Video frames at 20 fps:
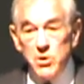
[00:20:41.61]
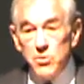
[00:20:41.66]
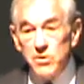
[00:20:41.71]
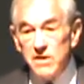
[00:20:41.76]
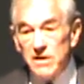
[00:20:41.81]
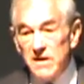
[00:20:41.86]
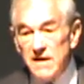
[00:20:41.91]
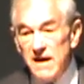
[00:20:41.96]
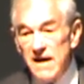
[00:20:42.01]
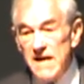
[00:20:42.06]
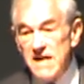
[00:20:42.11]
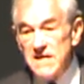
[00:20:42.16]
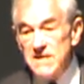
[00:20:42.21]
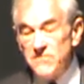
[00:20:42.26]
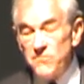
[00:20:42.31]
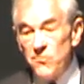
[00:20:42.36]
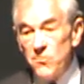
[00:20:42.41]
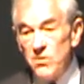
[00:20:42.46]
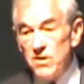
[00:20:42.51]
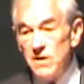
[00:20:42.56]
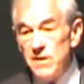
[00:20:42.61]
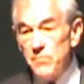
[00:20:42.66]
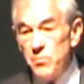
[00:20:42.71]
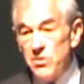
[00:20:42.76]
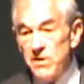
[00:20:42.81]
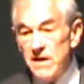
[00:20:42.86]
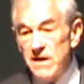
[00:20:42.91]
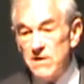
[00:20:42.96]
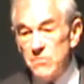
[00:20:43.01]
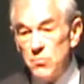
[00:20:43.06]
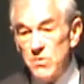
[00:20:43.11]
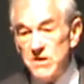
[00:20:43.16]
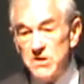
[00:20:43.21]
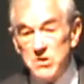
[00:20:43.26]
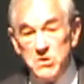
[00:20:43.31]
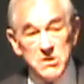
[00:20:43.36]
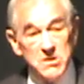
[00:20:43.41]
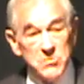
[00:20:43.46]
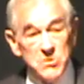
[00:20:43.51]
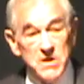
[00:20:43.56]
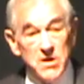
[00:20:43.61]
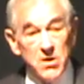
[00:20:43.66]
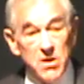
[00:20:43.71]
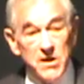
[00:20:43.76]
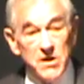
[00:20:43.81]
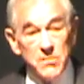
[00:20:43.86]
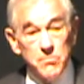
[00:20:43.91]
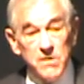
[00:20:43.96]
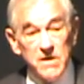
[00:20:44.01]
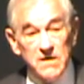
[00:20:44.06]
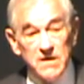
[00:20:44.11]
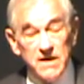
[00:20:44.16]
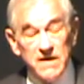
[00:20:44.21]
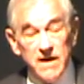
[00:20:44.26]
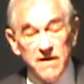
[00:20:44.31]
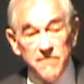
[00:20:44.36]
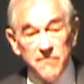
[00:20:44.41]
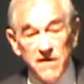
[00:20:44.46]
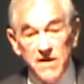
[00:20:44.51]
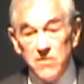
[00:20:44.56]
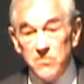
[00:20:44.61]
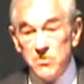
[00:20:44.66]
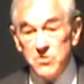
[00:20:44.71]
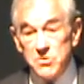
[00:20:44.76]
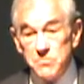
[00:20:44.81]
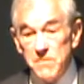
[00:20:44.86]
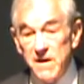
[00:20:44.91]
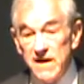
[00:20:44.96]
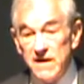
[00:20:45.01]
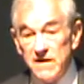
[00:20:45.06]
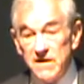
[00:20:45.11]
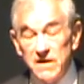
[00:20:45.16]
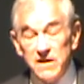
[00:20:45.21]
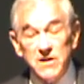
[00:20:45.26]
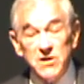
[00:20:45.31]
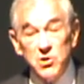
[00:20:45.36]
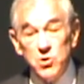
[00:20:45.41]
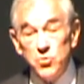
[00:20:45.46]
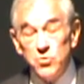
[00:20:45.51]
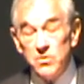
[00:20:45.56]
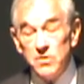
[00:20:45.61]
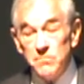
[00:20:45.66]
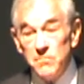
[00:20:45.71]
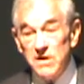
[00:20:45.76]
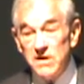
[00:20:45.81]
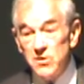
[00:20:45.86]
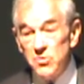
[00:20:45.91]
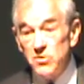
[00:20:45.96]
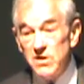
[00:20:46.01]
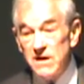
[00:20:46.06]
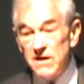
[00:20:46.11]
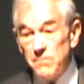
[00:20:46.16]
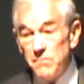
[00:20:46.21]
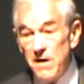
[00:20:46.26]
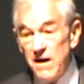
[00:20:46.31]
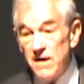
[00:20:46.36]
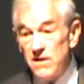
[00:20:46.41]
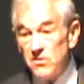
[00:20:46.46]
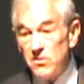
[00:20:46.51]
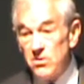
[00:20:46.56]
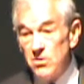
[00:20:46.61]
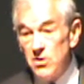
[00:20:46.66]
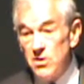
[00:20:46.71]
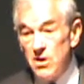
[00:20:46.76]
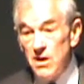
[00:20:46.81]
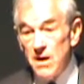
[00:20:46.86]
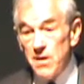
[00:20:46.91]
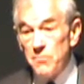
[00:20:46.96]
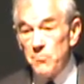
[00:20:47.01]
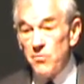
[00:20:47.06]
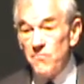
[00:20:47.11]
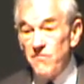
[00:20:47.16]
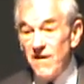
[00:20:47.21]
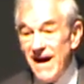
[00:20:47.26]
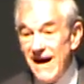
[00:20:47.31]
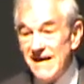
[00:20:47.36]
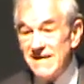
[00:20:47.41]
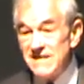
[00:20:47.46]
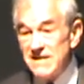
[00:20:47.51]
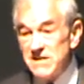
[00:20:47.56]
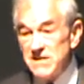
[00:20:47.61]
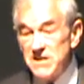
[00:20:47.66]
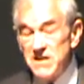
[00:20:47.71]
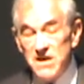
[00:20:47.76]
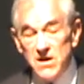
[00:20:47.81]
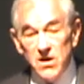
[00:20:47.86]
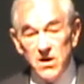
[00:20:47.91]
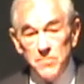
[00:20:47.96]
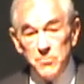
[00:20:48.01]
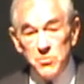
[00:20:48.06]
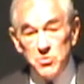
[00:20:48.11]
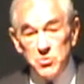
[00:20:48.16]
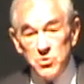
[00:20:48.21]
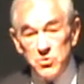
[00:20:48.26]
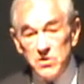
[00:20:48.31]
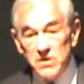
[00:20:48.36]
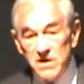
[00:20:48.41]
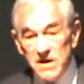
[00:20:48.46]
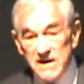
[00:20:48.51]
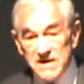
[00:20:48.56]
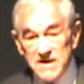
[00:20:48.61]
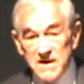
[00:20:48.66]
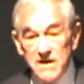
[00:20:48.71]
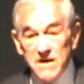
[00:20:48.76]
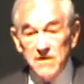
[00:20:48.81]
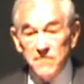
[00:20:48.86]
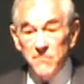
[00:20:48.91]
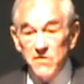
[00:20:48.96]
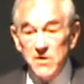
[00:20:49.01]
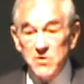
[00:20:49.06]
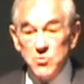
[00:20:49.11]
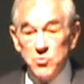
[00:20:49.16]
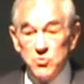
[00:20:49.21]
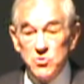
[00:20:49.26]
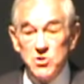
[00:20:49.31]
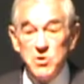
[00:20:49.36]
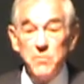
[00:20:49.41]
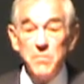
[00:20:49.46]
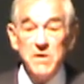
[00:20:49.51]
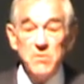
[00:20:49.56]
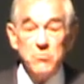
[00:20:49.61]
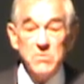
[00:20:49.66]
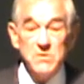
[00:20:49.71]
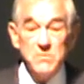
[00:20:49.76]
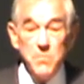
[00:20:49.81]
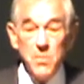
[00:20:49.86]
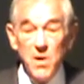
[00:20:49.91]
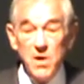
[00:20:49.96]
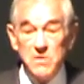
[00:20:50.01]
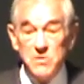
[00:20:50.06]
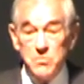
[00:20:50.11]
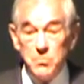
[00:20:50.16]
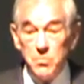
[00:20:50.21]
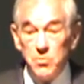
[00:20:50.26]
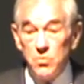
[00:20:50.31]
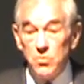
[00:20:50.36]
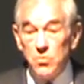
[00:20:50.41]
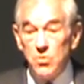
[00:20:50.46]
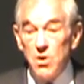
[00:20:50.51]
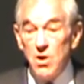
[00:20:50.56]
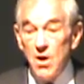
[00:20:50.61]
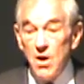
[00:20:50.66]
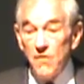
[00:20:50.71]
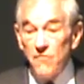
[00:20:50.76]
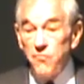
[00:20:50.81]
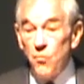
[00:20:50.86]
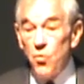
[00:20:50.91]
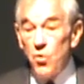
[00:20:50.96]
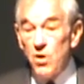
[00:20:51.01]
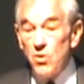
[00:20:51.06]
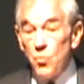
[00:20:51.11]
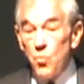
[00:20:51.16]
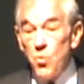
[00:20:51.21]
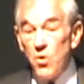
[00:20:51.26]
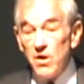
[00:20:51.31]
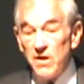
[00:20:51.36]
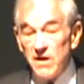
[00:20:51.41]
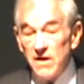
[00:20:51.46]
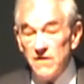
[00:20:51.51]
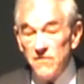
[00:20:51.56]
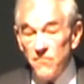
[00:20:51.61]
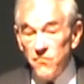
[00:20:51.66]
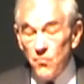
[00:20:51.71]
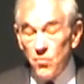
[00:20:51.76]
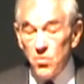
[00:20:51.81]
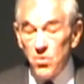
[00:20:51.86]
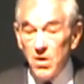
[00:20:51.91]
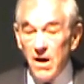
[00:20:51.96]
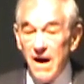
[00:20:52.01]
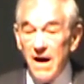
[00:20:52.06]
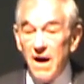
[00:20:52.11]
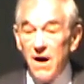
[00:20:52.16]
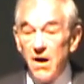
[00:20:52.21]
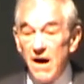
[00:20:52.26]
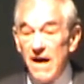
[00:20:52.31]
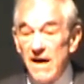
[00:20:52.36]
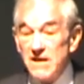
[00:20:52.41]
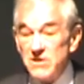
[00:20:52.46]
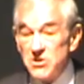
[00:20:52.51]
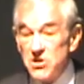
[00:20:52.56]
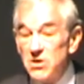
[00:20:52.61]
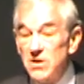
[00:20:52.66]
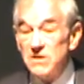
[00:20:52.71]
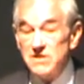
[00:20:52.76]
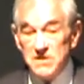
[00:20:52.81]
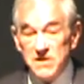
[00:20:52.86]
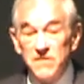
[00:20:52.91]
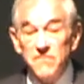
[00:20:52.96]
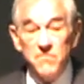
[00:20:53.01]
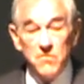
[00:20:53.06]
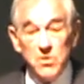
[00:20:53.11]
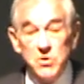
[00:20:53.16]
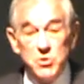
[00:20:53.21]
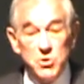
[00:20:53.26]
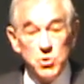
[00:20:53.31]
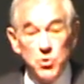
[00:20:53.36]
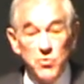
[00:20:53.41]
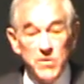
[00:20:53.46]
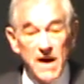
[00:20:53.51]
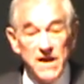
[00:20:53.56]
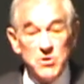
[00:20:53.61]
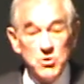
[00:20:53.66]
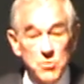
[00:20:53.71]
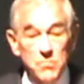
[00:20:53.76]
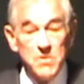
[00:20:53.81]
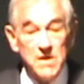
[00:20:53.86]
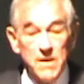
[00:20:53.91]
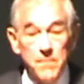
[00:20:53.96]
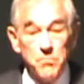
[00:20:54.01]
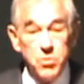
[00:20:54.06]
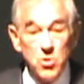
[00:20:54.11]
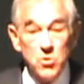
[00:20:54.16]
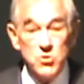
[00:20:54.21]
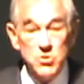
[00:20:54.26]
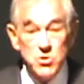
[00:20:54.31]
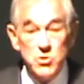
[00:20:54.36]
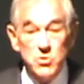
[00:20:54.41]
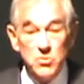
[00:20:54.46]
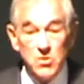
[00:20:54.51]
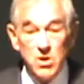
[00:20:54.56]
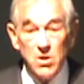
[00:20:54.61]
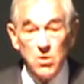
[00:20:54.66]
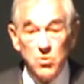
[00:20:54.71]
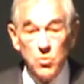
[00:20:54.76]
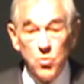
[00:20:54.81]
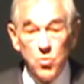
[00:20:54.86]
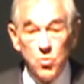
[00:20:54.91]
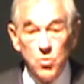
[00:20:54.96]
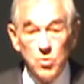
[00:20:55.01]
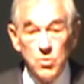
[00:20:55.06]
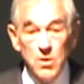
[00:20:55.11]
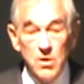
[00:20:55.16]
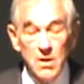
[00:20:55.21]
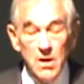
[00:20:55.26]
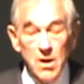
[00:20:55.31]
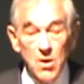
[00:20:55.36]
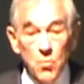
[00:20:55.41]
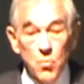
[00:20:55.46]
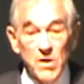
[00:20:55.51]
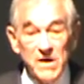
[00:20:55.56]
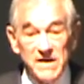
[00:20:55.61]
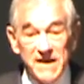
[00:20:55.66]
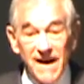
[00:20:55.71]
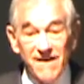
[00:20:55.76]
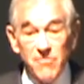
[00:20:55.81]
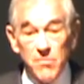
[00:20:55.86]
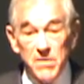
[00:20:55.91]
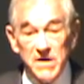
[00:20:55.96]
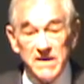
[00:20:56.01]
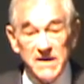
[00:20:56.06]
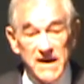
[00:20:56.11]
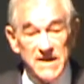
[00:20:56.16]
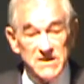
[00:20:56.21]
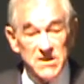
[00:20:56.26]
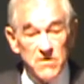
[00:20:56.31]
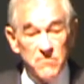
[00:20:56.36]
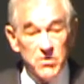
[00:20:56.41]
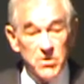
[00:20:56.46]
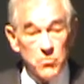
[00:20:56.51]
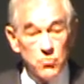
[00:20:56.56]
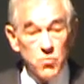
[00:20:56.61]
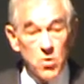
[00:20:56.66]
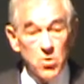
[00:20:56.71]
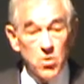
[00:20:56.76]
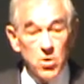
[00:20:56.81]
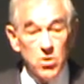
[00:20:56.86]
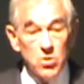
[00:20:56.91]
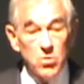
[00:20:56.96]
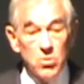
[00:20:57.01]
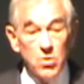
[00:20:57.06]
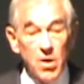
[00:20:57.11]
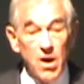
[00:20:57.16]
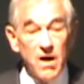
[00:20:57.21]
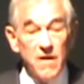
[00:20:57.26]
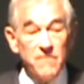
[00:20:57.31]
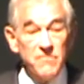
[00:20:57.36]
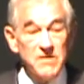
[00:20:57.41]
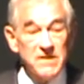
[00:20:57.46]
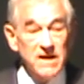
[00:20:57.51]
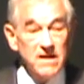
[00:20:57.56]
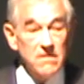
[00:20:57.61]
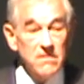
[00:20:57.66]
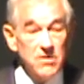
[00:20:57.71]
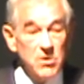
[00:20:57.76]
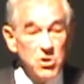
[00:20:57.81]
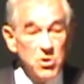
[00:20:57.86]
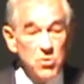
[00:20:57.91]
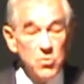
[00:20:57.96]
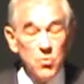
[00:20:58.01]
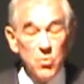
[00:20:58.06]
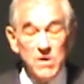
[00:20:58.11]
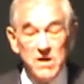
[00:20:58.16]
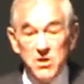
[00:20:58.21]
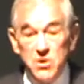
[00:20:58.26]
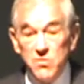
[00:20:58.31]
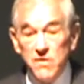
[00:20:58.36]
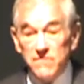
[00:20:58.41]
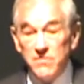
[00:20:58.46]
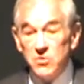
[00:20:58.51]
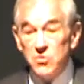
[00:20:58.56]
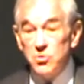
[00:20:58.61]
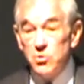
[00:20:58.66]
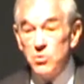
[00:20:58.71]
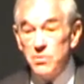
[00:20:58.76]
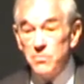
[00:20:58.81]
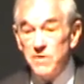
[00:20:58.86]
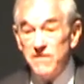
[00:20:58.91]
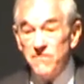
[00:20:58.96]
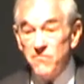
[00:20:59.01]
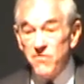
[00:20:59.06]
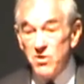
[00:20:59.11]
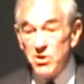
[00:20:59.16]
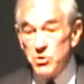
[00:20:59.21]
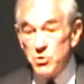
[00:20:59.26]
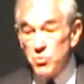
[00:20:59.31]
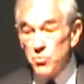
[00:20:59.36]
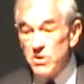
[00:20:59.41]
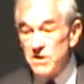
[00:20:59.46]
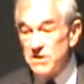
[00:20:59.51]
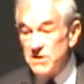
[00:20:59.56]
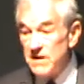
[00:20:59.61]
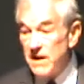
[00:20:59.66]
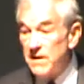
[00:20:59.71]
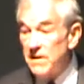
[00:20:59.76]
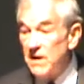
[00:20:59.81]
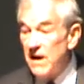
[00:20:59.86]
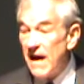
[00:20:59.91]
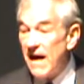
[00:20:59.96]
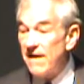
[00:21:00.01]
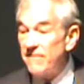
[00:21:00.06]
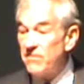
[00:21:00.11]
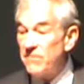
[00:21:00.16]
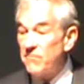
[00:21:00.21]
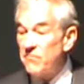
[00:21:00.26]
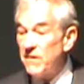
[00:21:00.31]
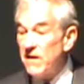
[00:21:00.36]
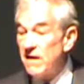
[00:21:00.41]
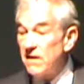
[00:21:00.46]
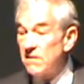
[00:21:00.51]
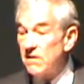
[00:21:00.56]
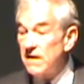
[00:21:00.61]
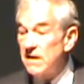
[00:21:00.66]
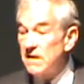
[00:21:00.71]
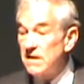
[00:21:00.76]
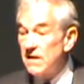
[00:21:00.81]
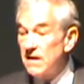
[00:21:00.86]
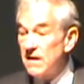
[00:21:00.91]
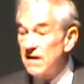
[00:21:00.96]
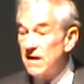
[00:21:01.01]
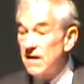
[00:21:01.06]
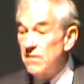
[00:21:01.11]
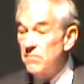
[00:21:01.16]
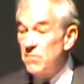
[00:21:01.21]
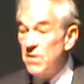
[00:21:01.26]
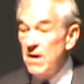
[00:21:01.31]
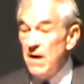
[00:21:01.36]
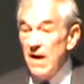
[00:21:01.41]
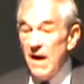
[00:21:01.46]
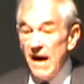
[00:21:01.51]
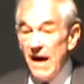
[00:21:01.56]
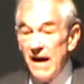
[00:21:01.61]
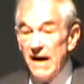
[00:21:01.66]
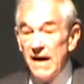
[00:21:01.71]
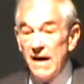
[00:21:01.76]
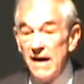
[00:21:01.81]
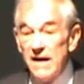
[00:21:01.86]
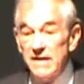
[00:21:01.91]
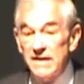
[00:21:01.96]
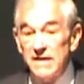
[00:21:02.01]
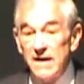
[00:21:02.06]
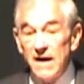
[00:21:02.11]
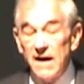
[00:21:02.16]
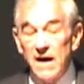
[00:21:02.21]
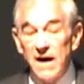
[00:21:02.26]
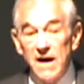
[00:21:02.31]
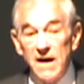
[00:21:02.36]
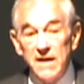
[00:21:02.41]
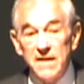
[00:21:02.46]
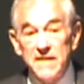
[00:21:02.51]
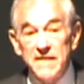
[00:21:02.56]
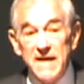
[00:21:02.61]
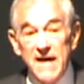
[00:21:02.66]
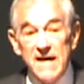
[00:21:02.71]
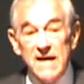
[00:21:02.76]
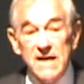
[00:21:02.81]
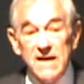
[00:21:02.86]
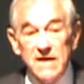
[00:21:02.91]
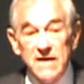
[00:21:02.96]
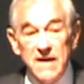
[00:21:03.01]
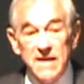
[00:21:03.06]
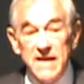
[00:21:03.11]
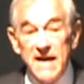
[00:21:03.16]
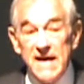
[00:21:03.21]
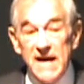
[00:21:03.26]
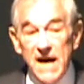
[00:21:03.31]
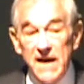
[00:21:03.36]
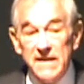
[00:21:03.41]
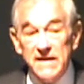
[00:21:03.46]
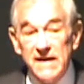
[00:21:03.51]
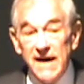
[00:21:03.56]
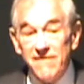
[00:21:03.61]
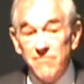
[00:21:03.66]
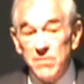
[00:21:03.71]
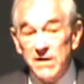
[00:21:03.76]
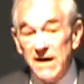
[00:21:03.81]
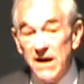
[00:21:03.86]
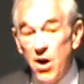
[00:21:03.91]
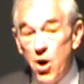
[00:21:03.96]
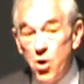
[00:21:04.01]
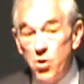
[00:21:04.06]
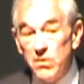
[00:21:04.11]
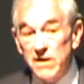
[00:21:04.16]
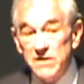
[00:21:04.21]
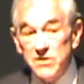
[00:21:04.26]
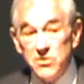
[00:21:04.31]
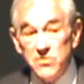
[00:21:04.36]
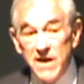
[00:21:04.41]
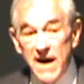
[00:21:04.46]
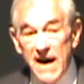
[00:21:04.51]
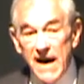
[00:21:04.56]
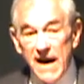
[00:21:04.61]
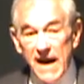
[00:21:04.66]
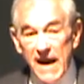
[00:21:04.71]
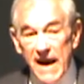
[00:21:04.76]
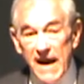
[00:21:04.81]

The case for liberty, which is the argument that our founders made in a unique manner, provides us the opportunity as individuals to be responsible for working for our excellence and virtue. That should be a personal goal. When government takes over the role of telling you what you have to do to be virtuous and to have a fair income, and then government can only do that